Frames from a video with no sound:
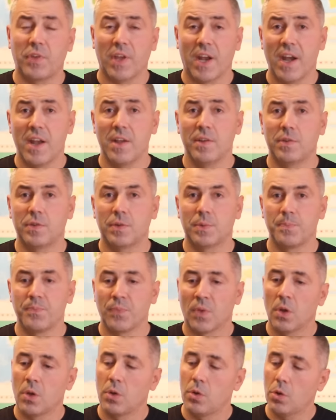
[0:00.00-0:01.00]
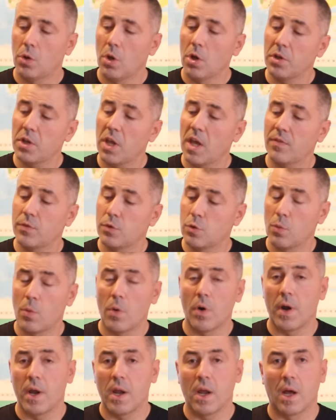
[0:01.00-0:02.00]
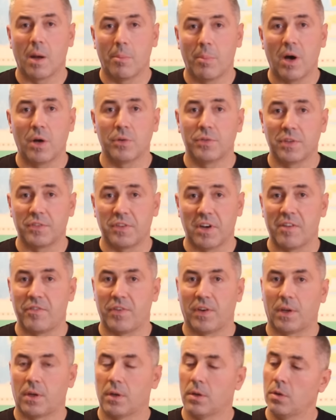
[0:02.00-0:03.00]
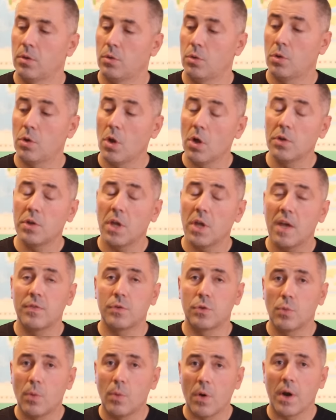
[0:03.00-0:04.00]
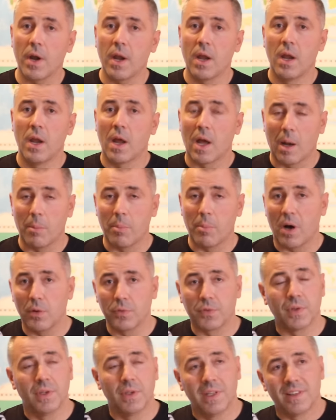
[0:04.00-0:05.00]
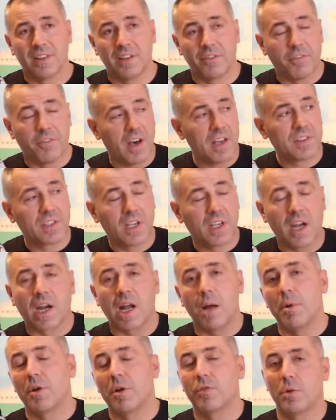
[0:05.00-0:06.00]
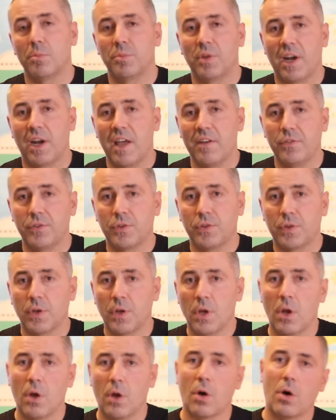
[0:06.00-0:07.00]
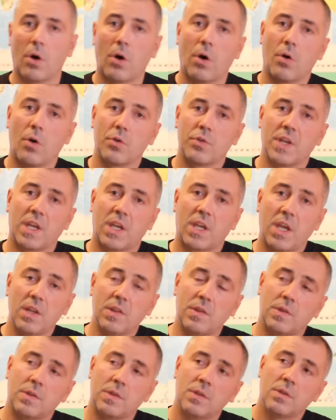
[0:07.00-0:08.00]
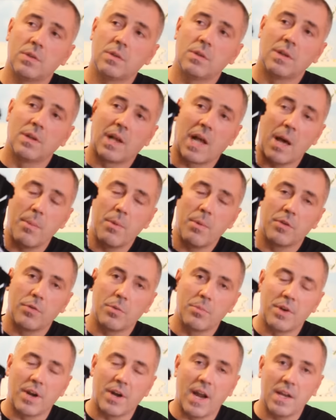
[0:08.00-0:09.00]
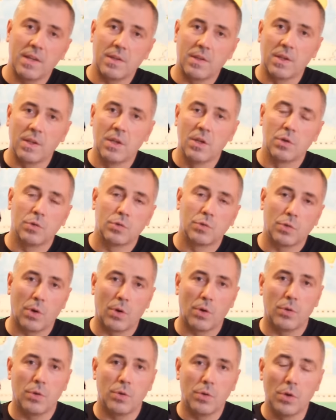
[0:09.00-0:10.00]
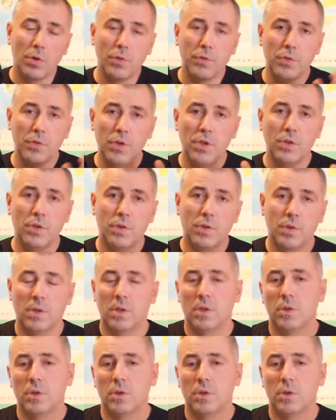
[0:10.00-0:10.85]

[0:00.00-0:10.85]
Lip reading: of terrains, you don't have to worry about the traffic. You don't have to worry about the fast car coming from the left or the kids coming from the right. So you don't need